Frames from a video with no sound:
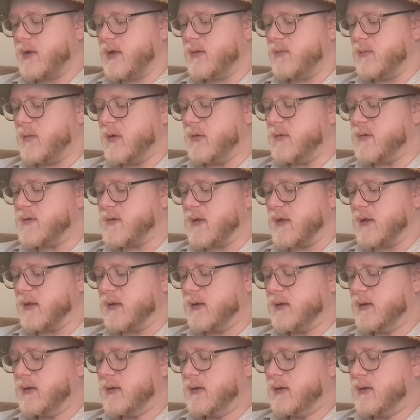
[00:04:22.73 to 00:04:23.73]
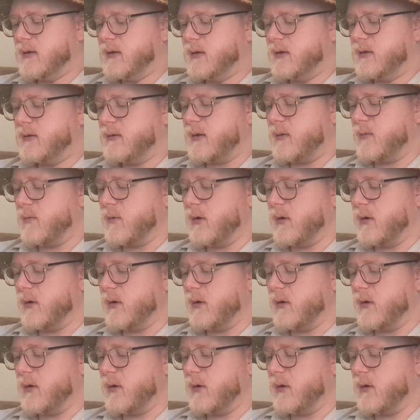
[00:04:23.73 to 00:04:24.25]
in music. That